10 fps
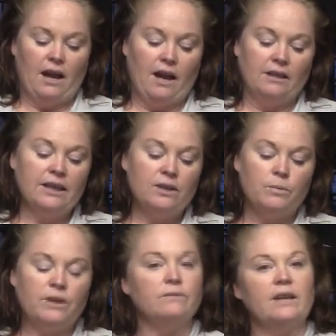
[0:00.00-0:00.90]
a little
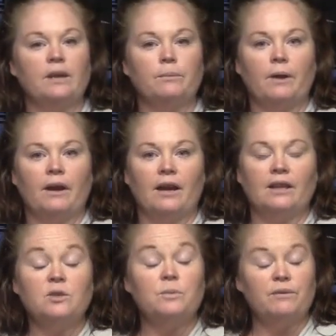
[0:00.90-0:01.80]
bit of
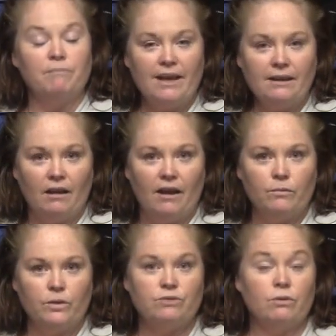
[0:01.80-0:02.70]

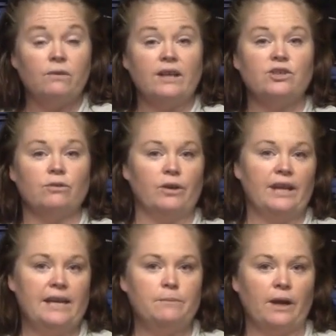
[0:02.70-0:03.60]
metallite, which reflects your own
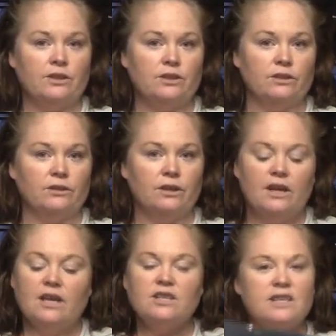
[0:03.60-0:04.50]
heat back to you.
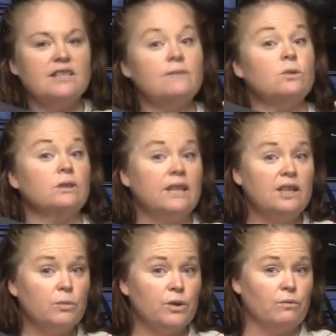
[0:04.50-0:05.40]
So this gives you a
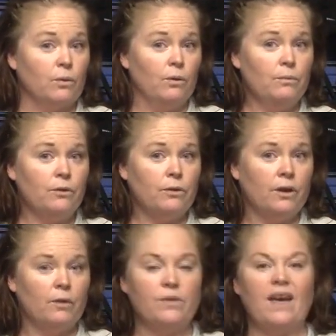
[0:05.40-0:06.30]
little bit of warmth
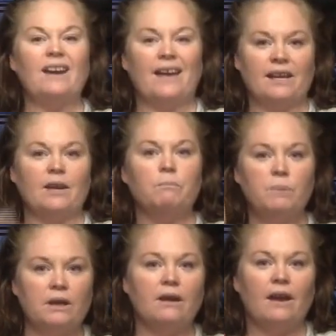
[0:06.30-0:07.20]
without adding a
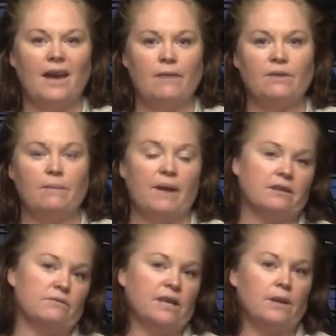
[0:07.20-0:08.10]
big, heavy
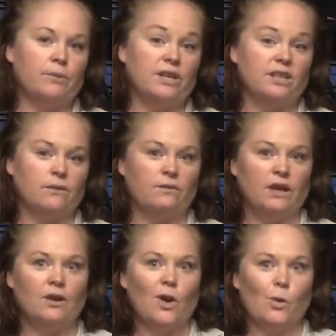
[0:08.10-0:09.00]
amount of neoprene to your
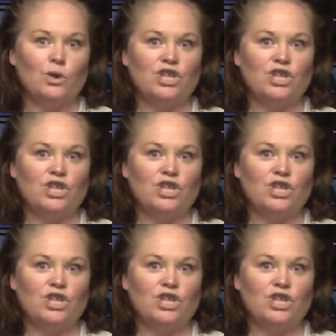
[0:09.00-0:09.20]
feet or